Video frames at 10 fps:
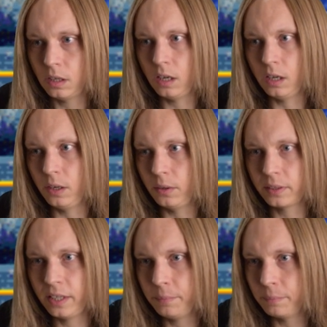
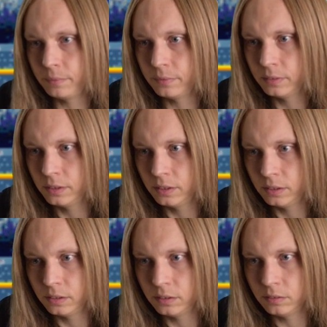Okay.
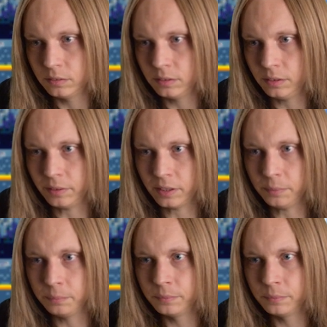There we go.